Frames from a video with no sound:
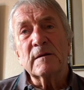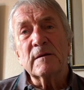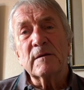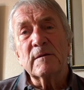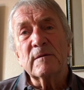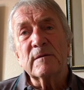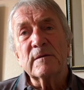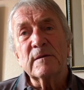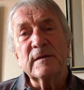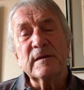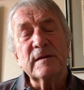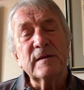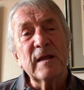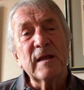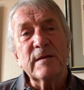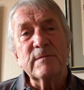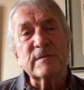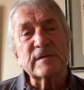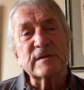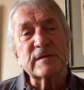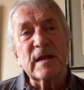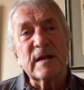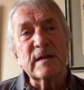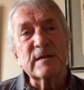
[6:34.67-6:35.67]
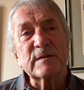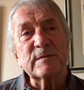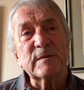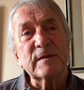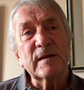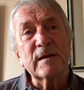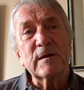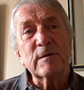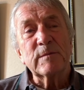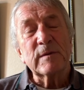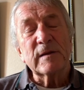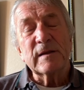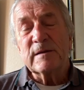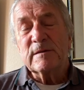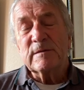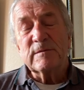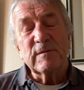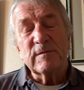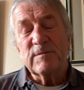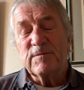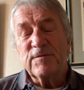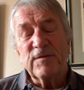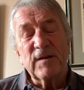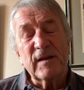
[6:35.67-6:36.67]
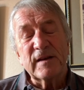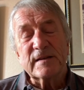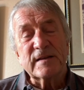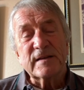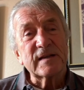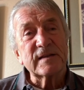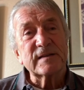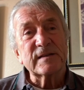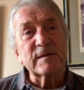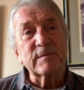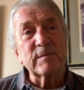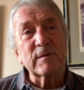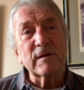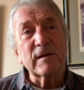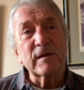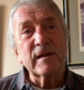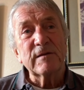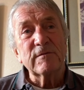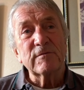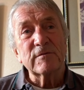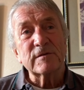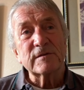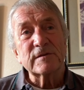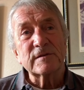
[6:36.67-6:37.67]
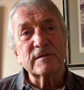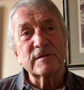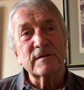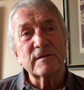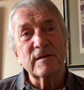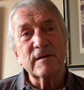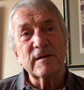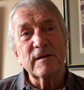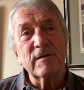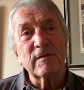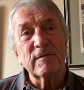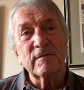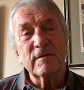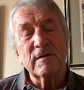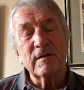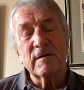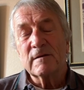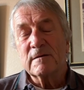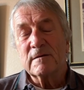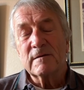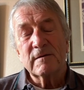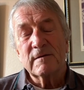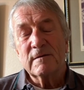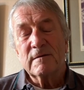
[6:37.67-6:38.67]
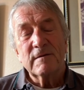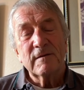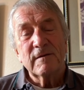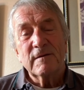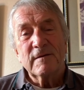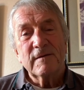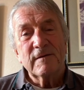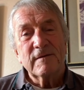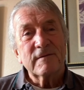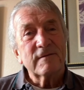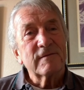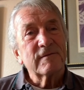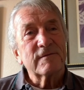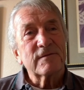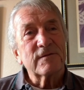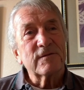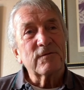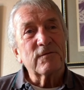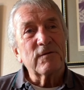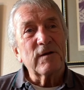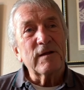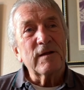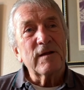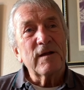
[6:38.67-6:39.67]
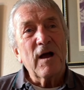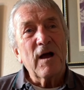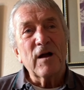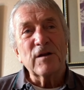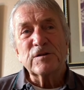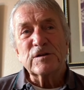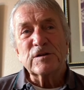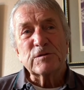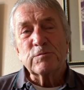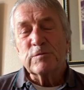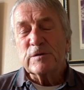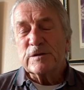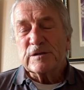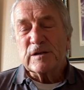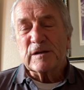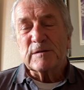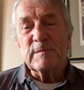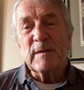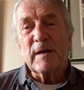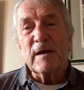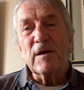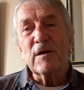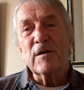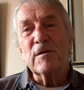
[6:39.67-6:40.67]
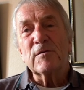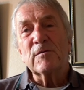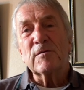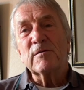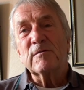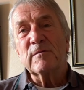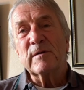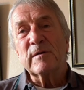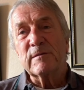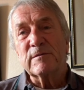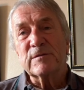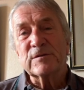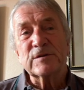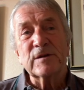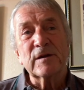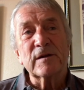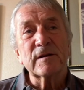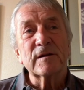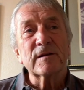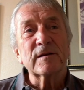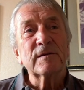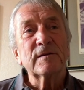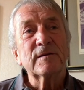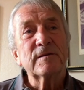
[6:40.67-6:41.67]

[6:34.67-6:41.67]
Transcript: his name escapes me now, but he was a fantastic bloke. He was, you know. Uh, I just wish I'd met Earl when I was younger.